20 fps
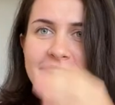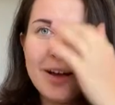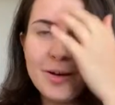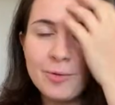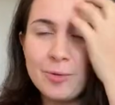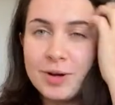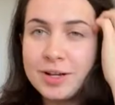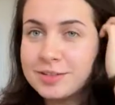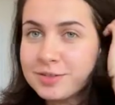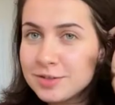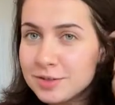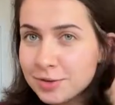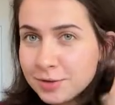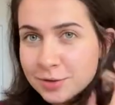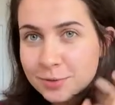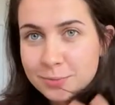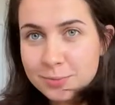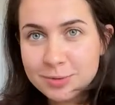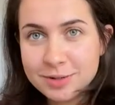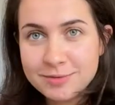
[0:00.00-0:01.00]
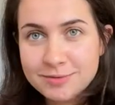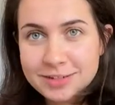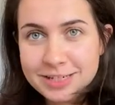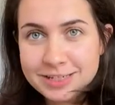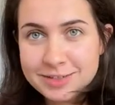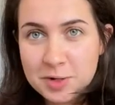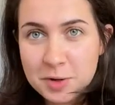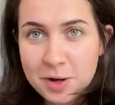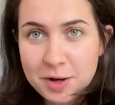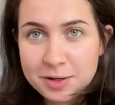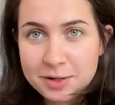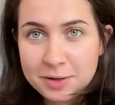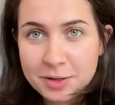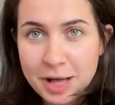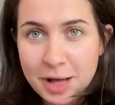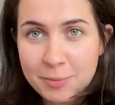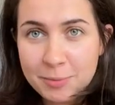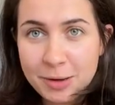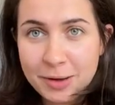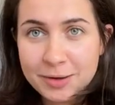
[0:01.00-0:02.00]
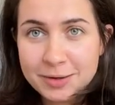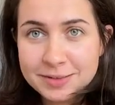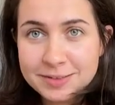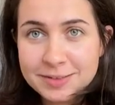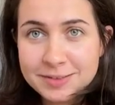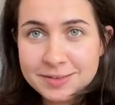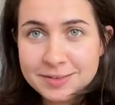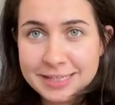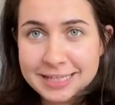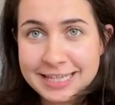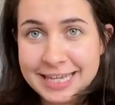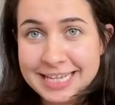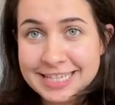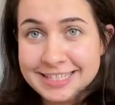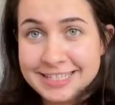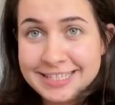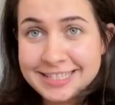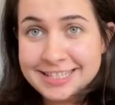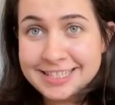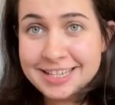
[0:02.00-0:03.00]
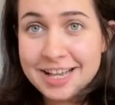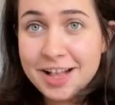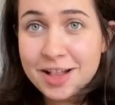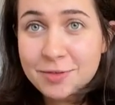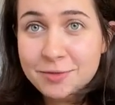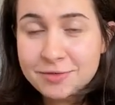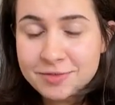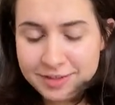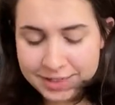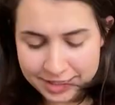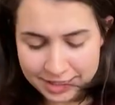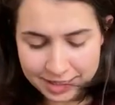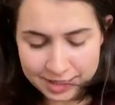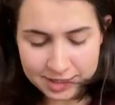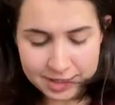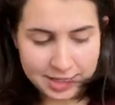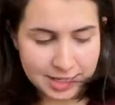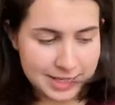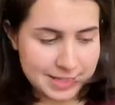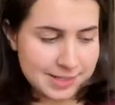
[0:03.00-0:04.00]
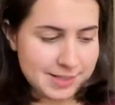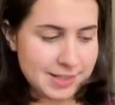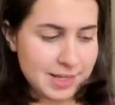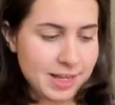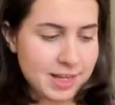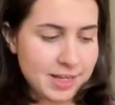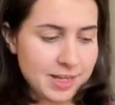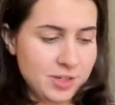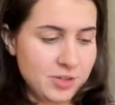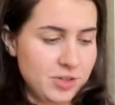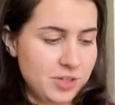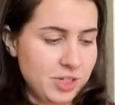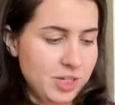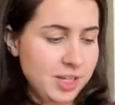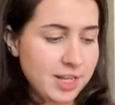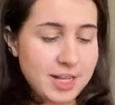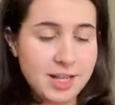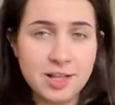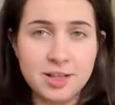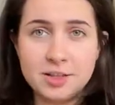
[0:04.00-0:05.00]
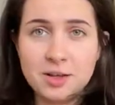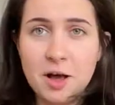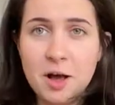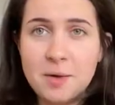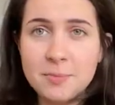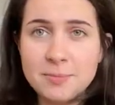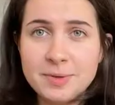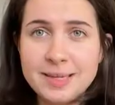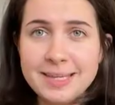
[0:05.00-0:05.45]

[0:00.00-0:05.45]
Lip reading: I want to briefly talk about the case itself. It's a GL combi